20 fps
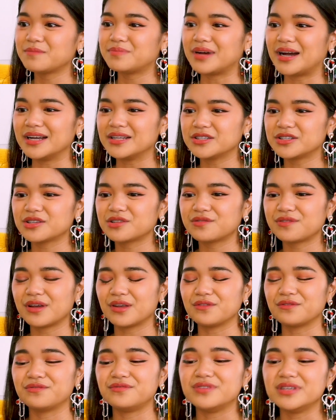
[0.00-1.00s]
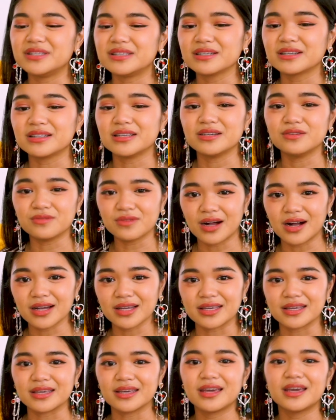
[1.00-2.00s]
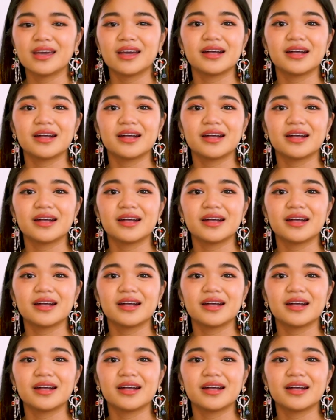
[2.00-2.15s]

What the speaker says: but I just felt physically groggy.